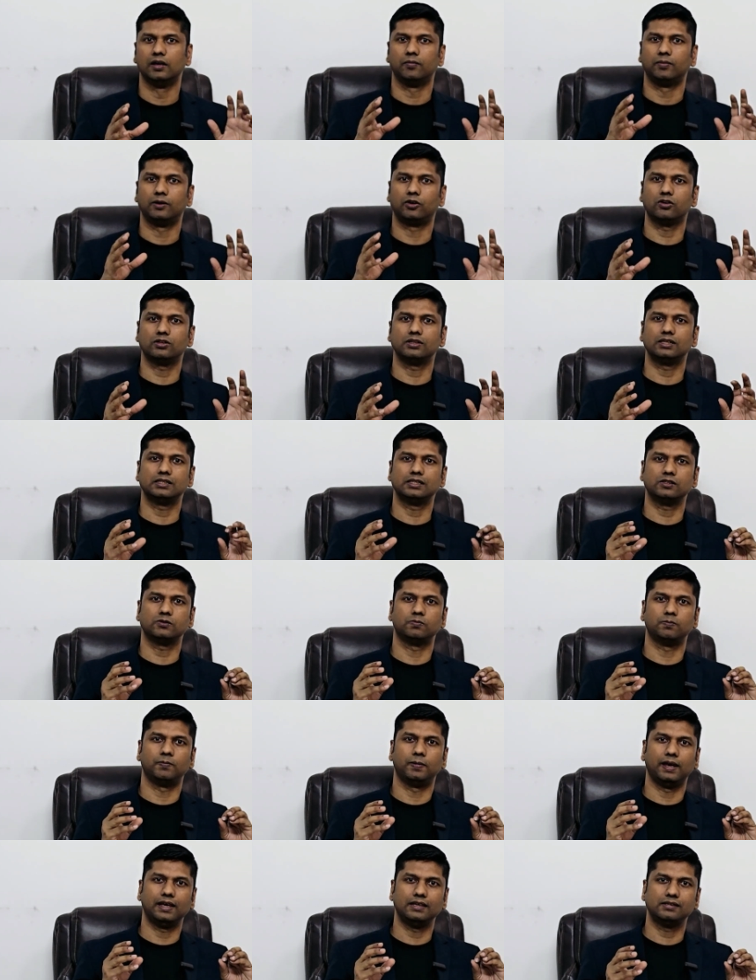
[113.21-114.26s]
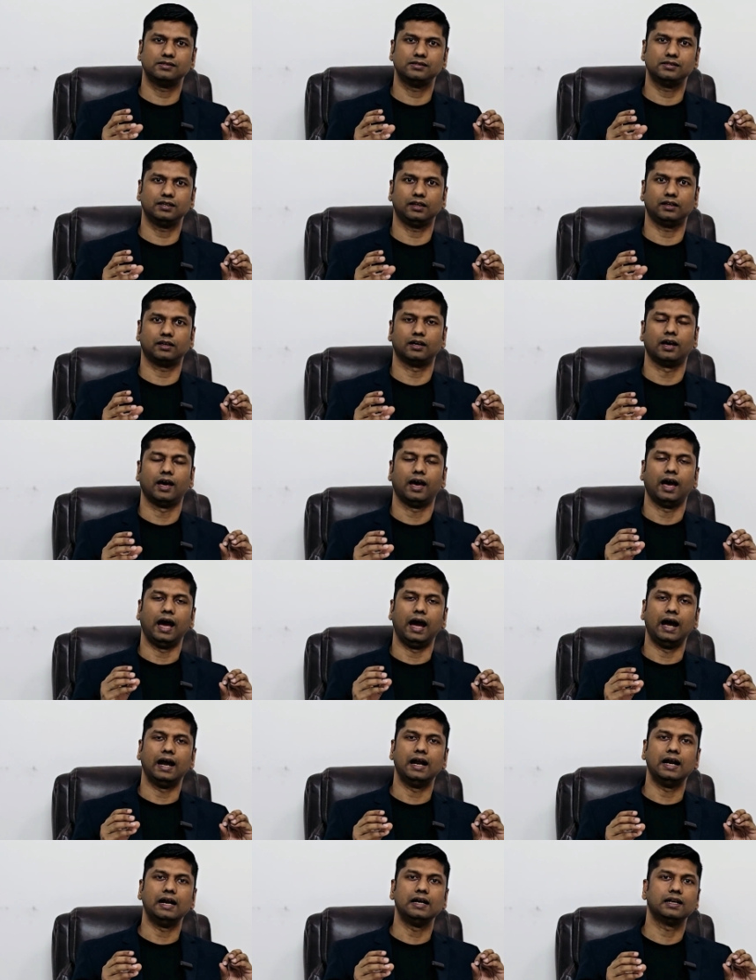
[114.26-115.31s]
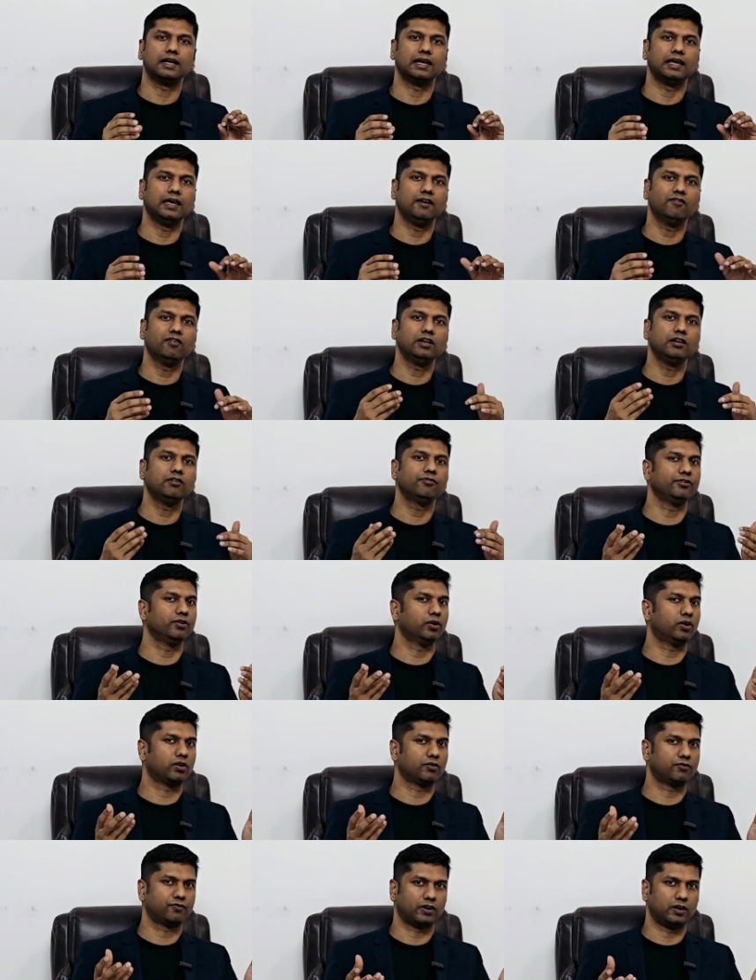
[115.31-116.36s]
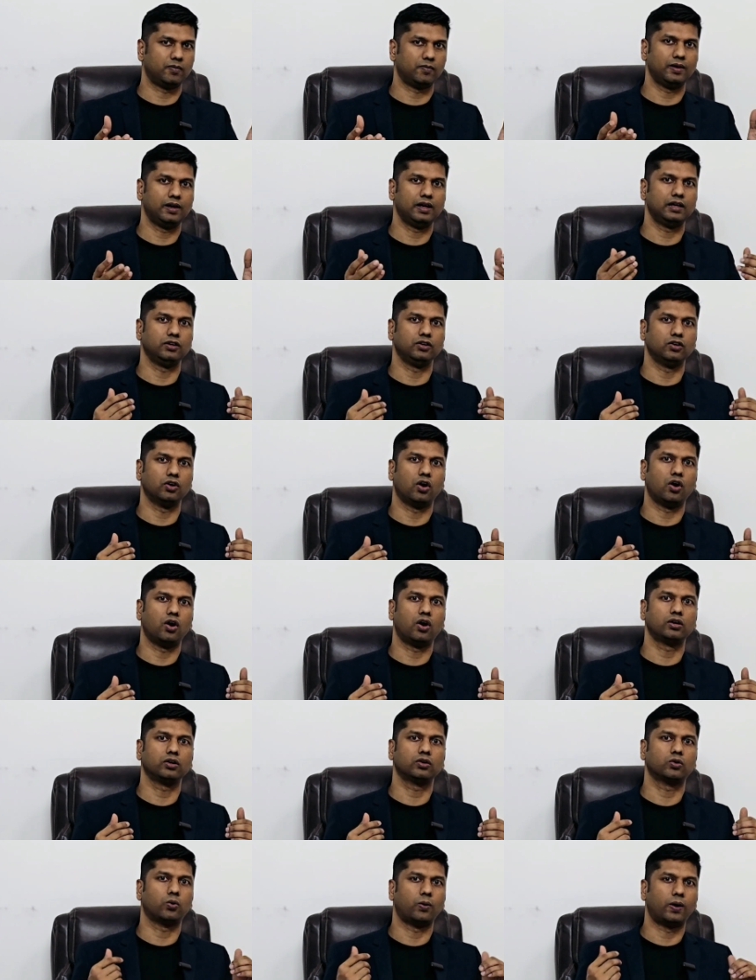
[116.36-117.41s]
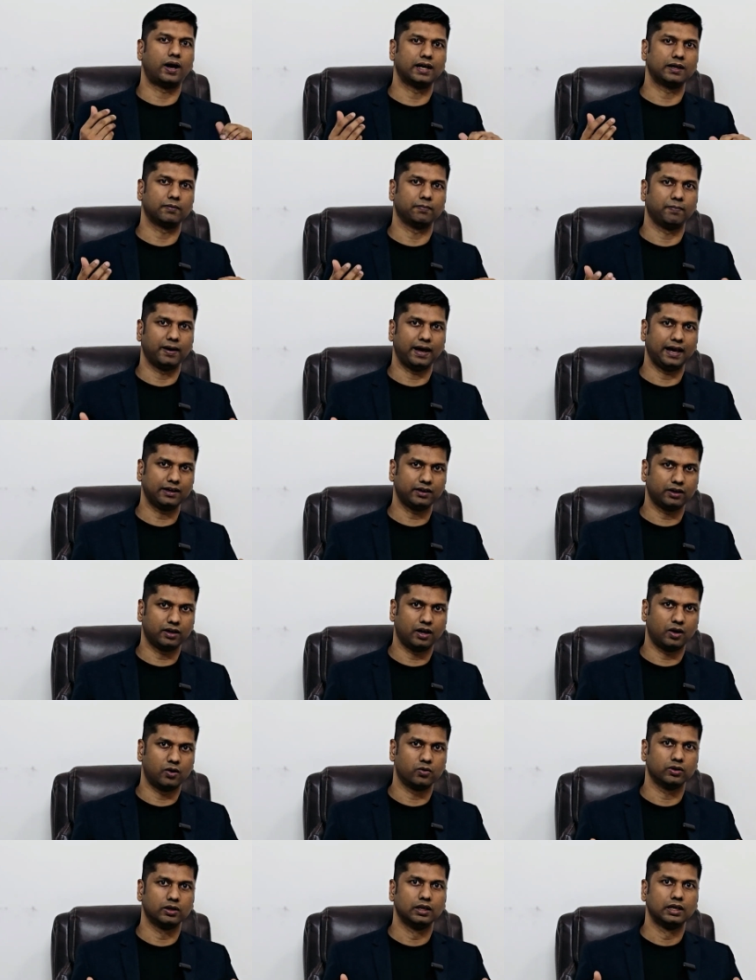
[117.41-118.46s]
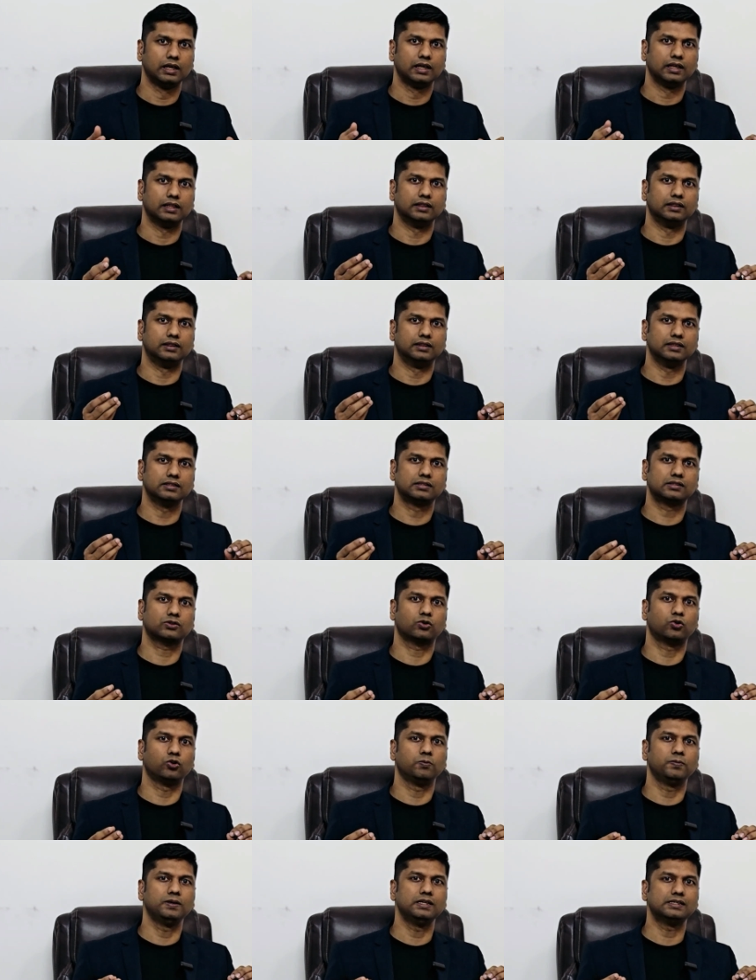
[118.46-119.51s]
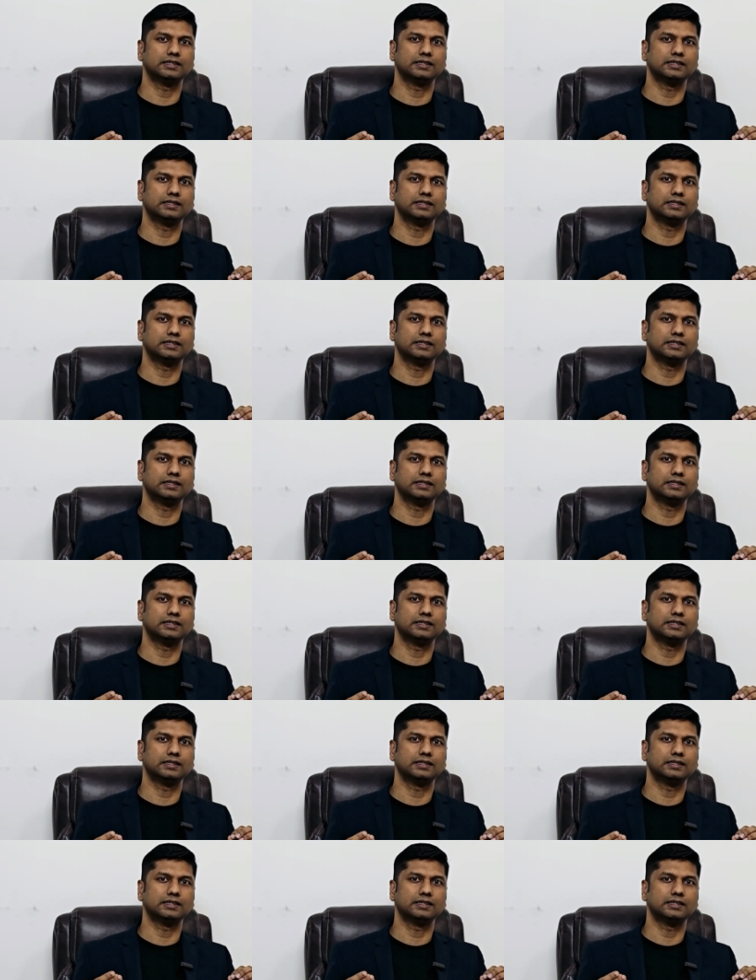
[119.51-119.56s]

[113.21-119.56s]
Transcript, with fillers: because this is basic and even if you are from a non-quant background, this could be